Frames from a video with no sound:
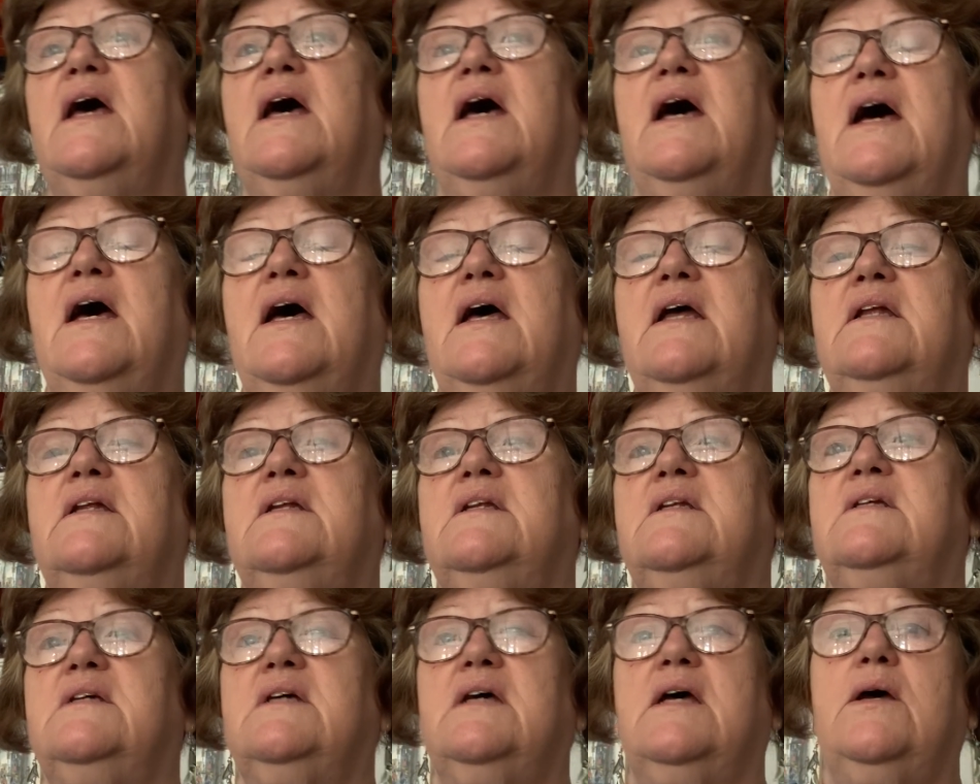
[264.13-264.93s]

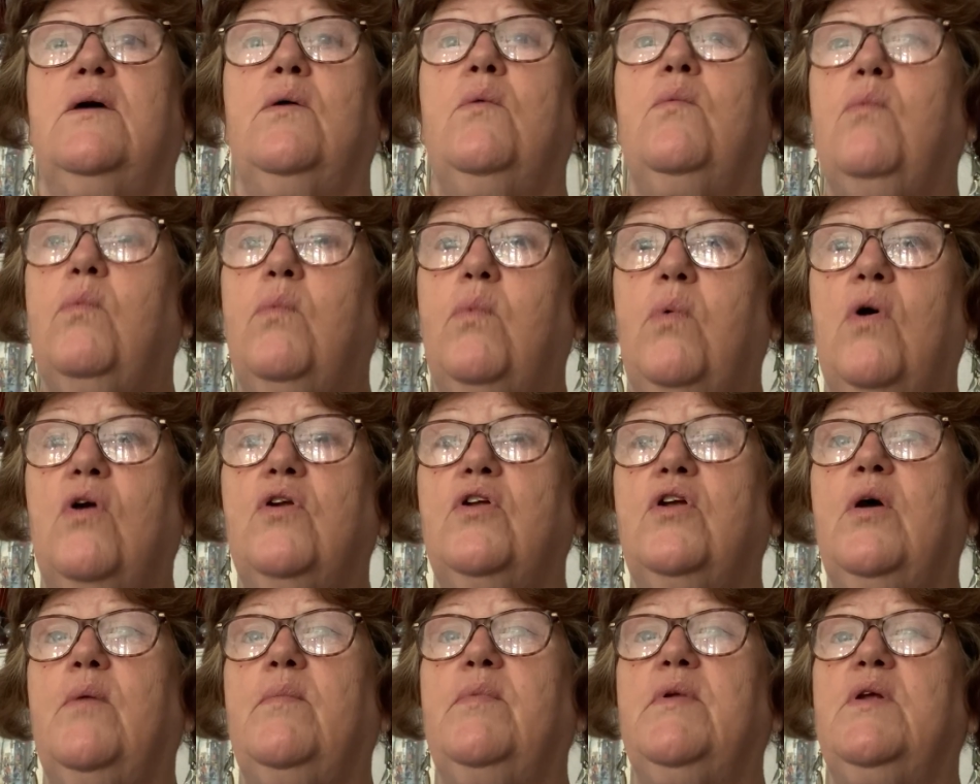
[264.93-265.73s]
and what
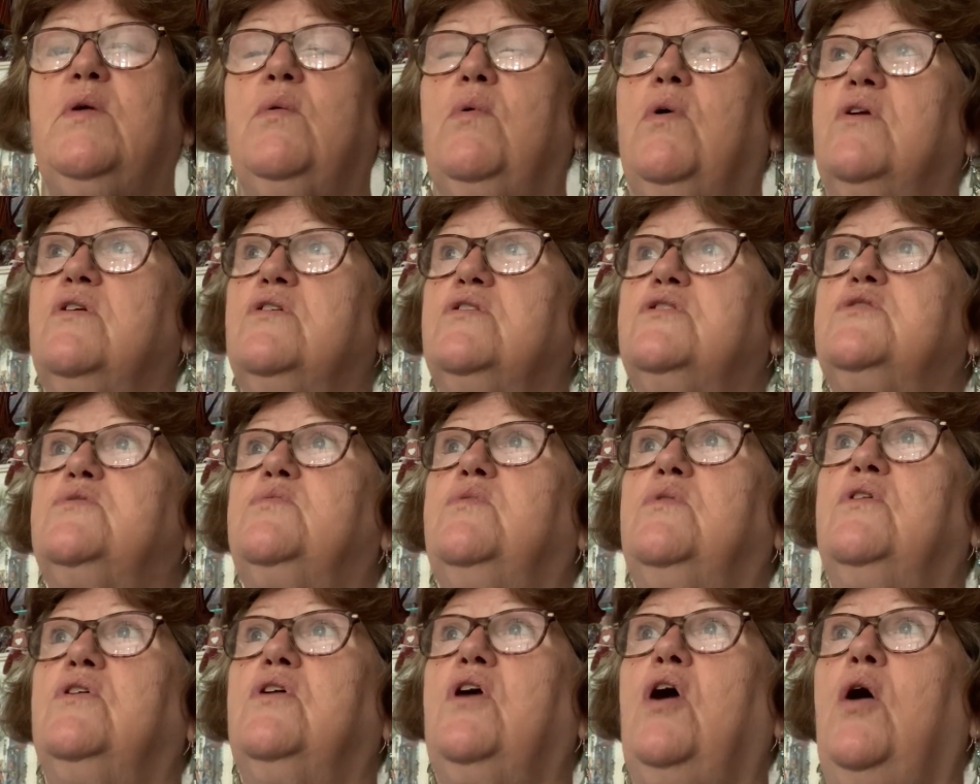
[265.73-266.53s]
nobody wants
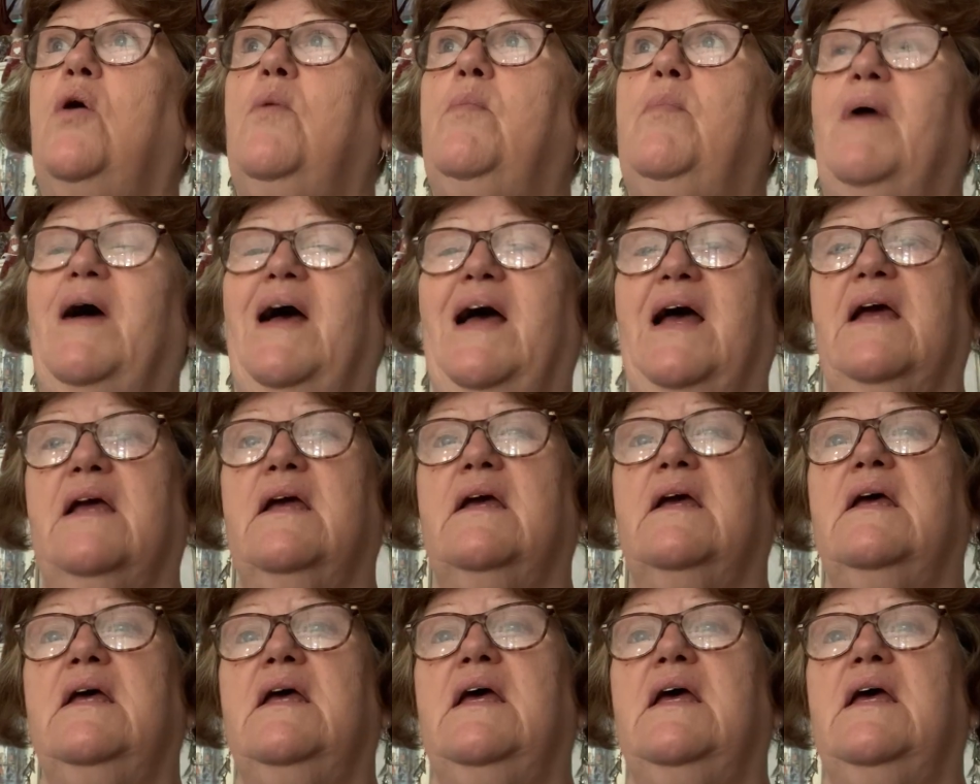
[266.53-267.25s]
will go back